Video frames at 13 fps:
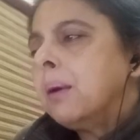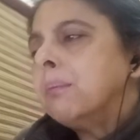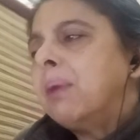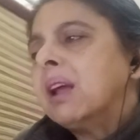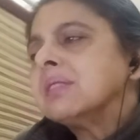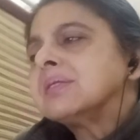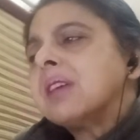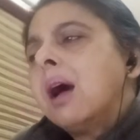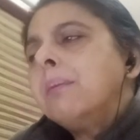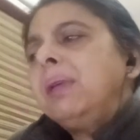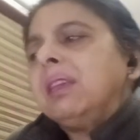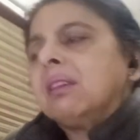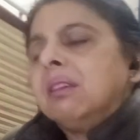
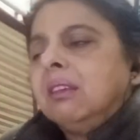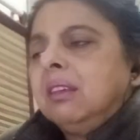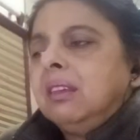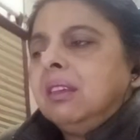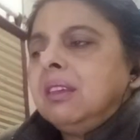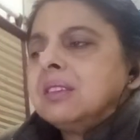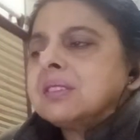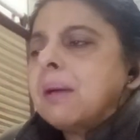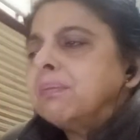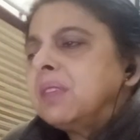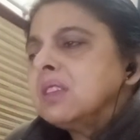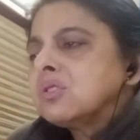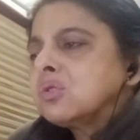Balsamic is
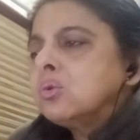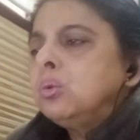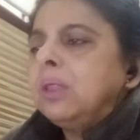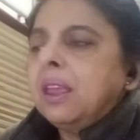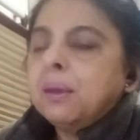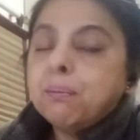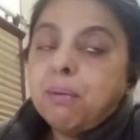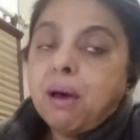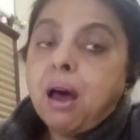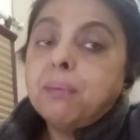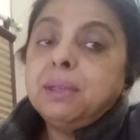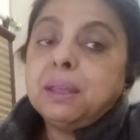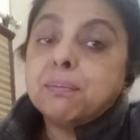something soothing,
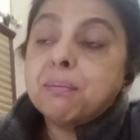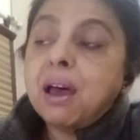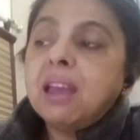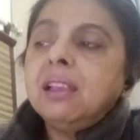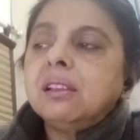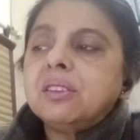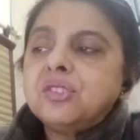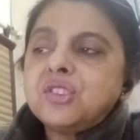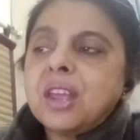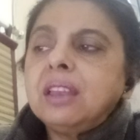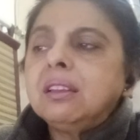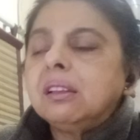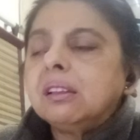balmy, mild,
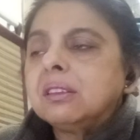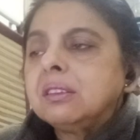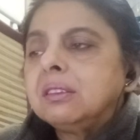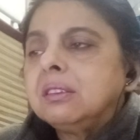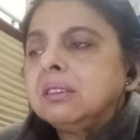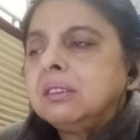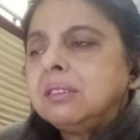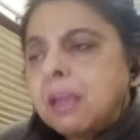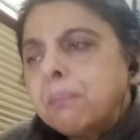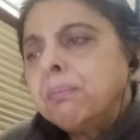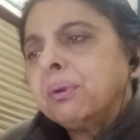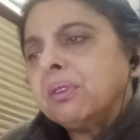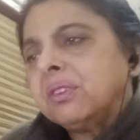gentle,
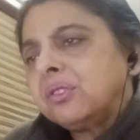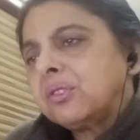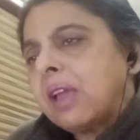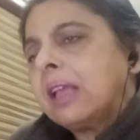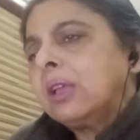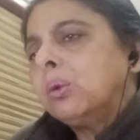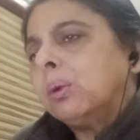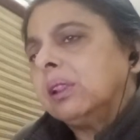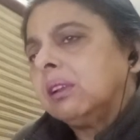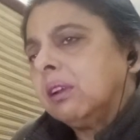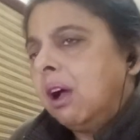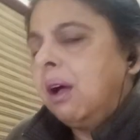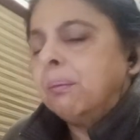temperate, tranquil,
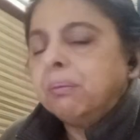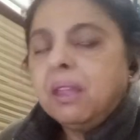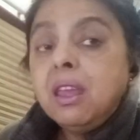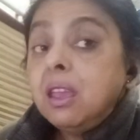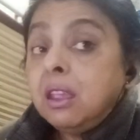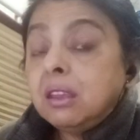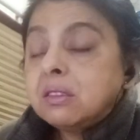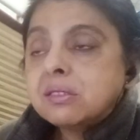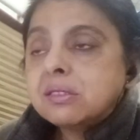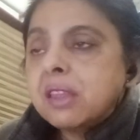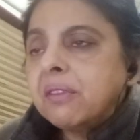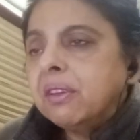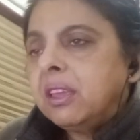calm. It
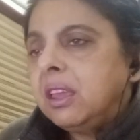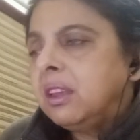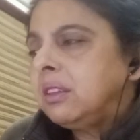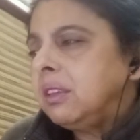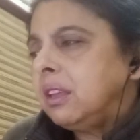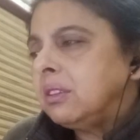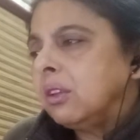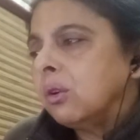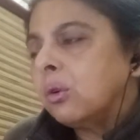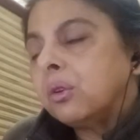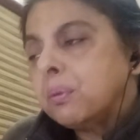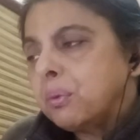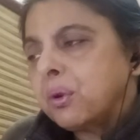is never irritating
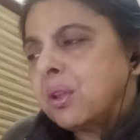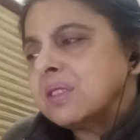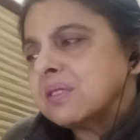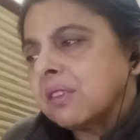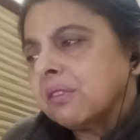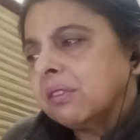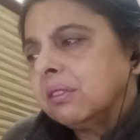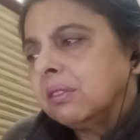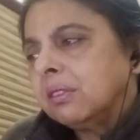or abrasive.